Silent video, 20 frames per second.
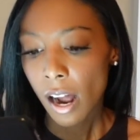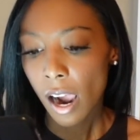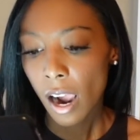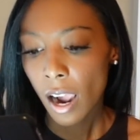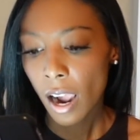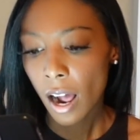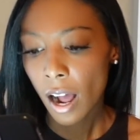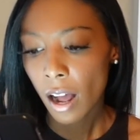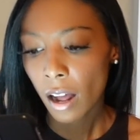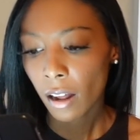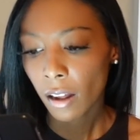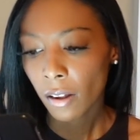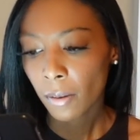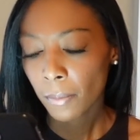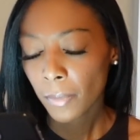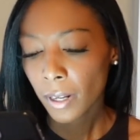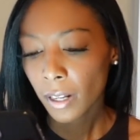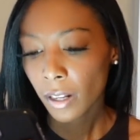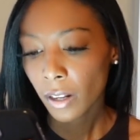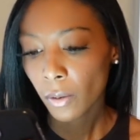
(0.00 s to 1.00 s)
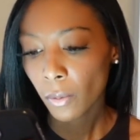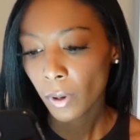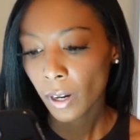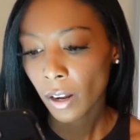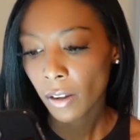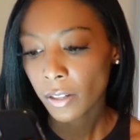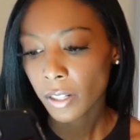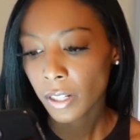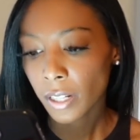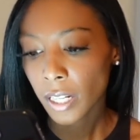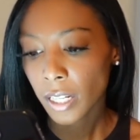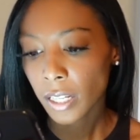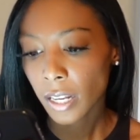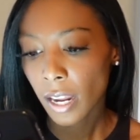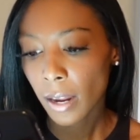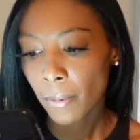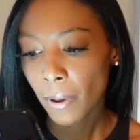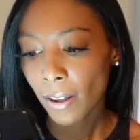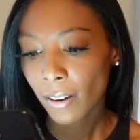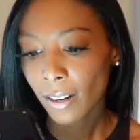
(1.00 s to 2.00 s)
Um, what else do they
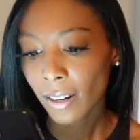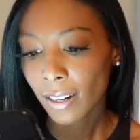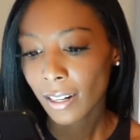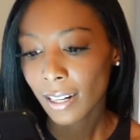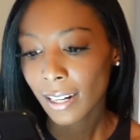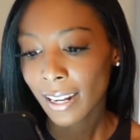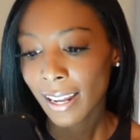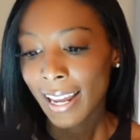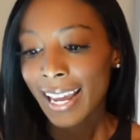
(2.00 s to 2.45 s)
say about it?